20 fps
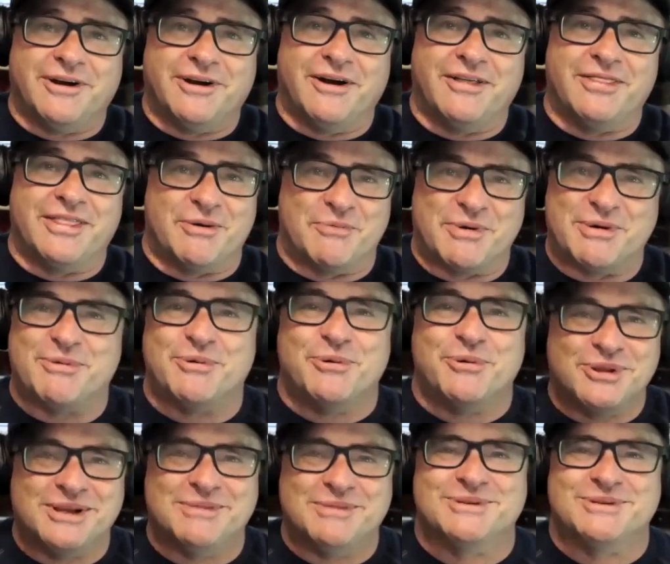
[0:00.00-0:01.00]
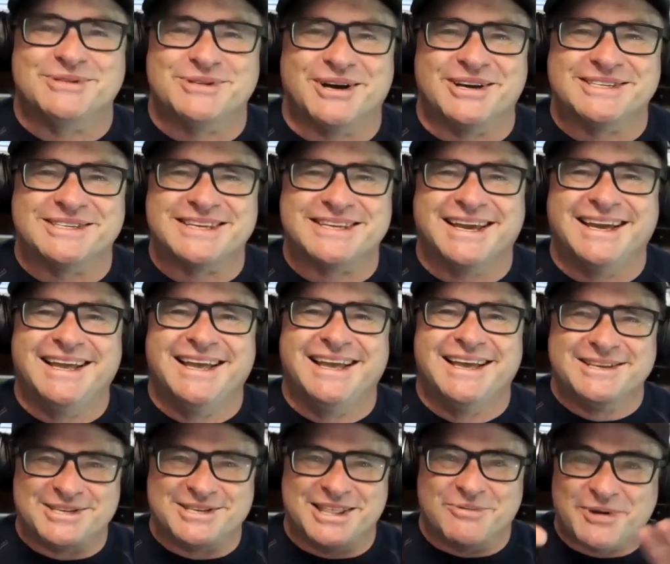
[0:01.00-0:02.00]
that we were all hypnotized
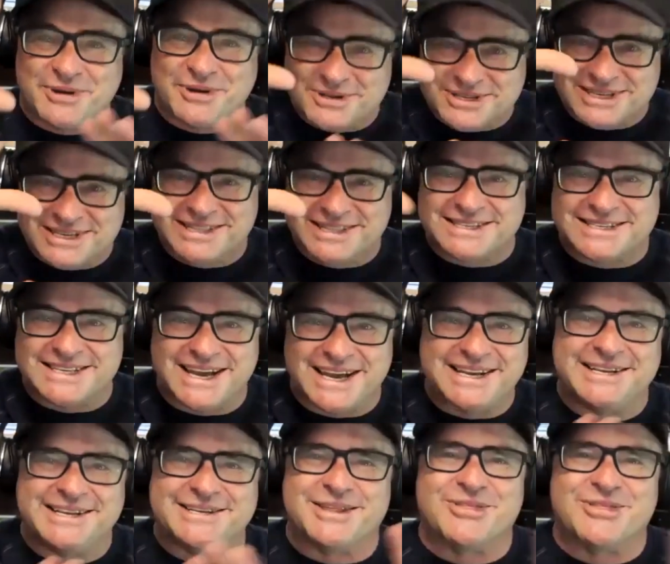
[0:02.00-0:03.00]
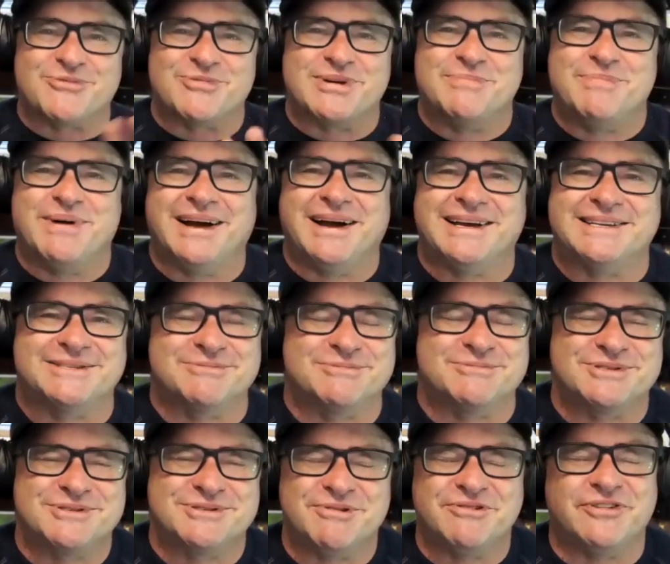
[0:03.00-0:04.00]
so that we could see this lady into three parts. It
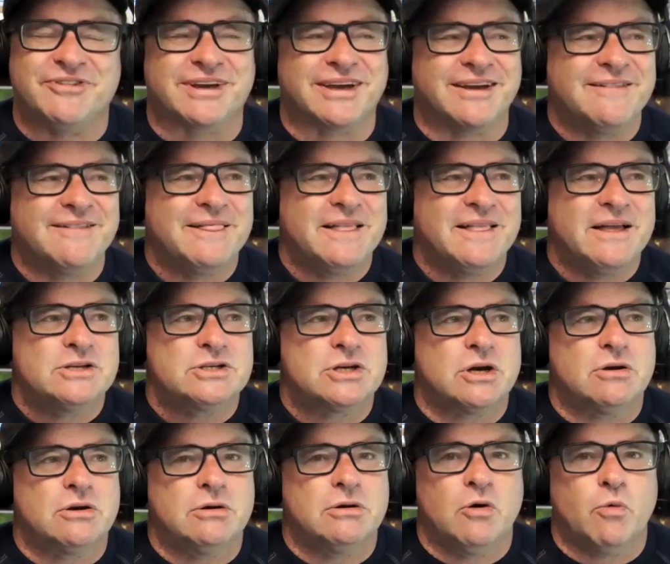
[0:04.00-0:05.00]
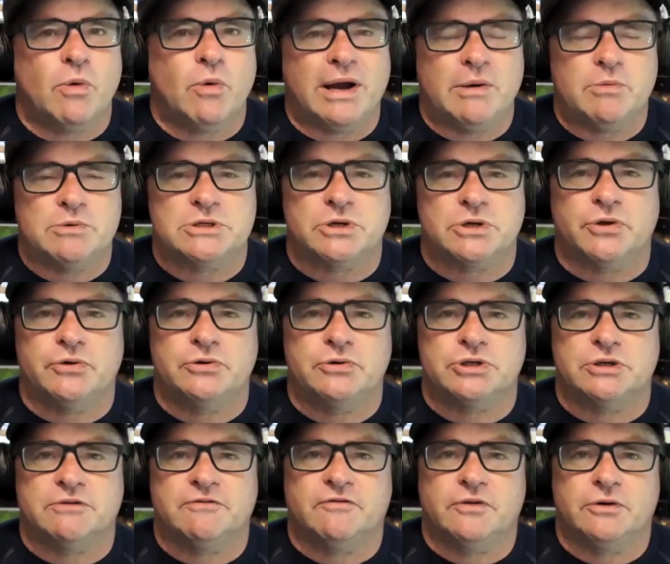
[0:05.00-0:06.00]
was terrific. So Wayne was a huge
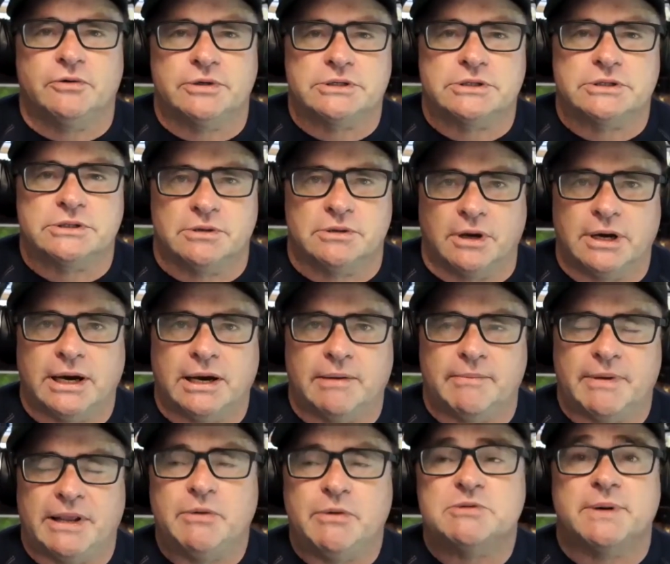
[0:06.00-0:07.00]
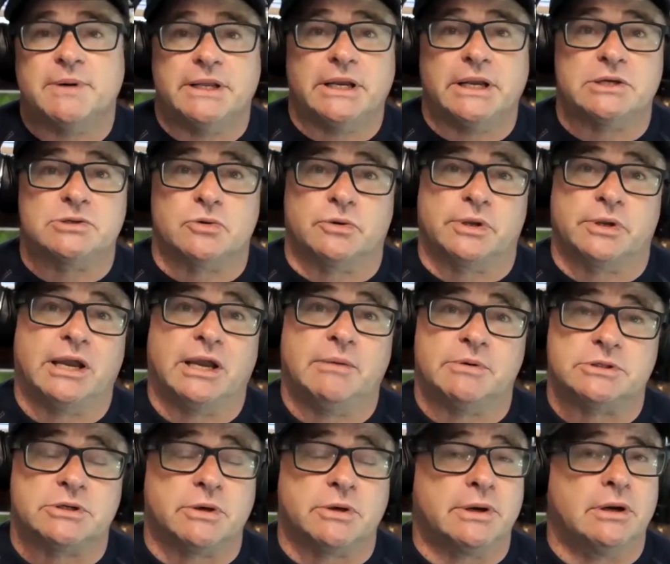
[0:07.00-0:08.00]
influence, and he was my next door
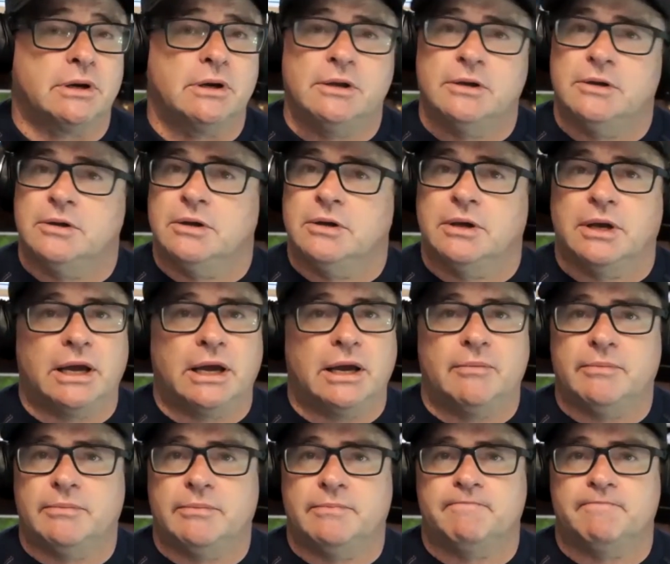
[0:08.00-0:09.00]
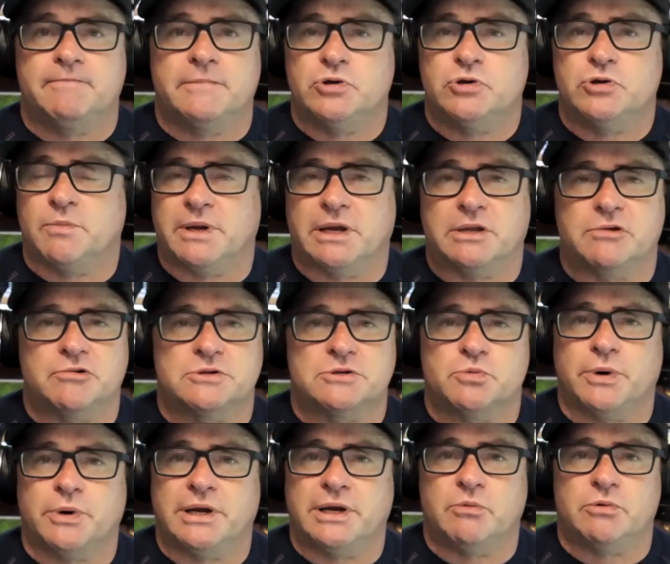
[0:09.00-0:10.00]
neighbor. So took me under his
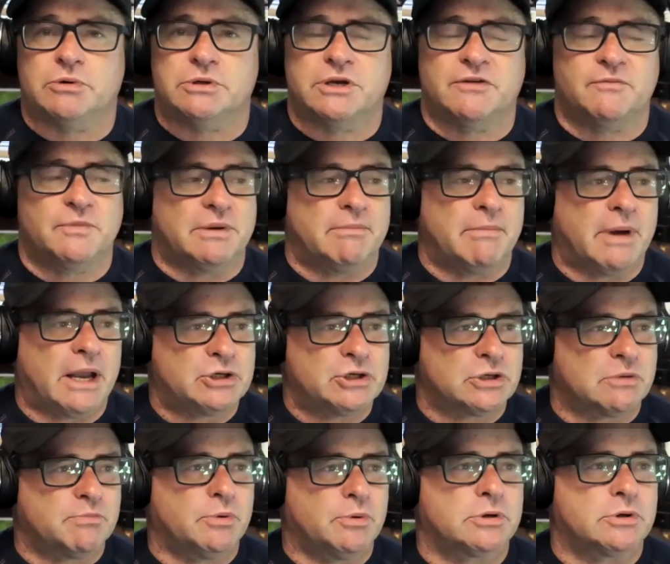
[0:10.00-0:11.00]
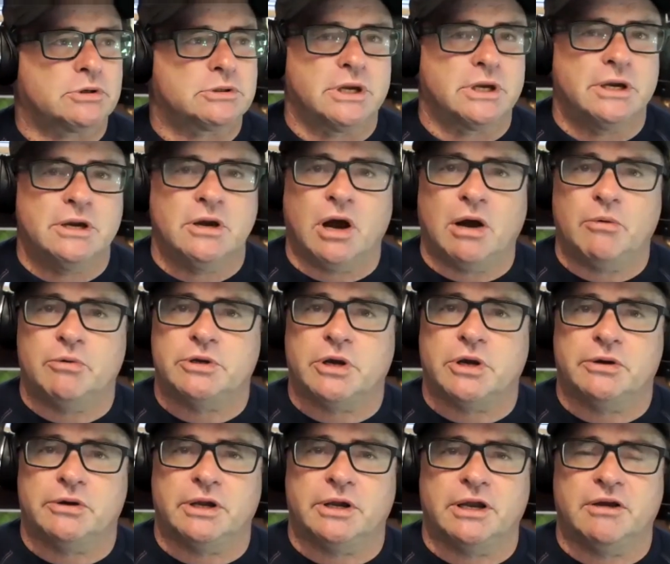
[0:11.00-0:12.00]
wing, would give me magic books. I would
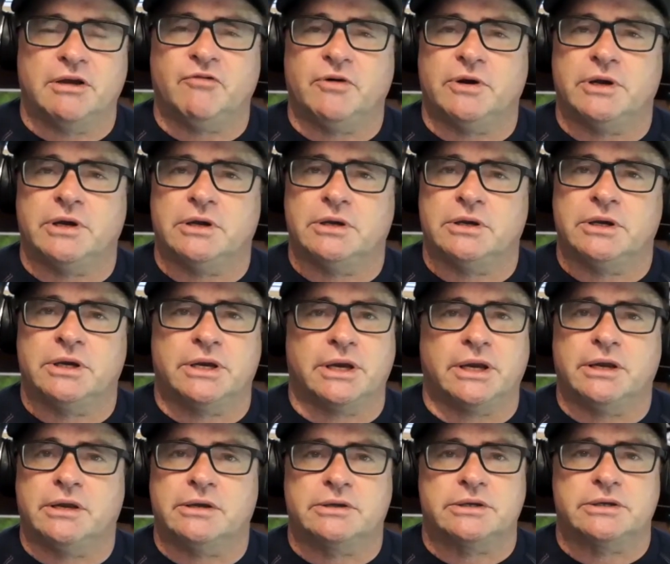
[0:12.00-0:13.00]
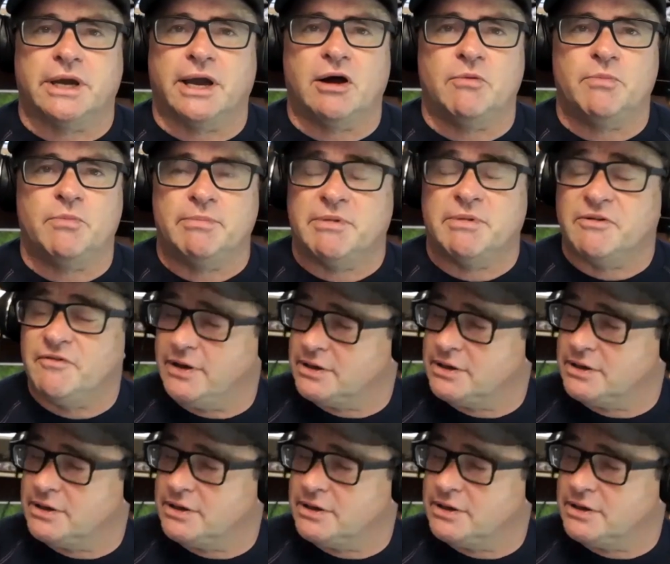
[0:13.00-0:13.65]
go to every gig to help him. In fact,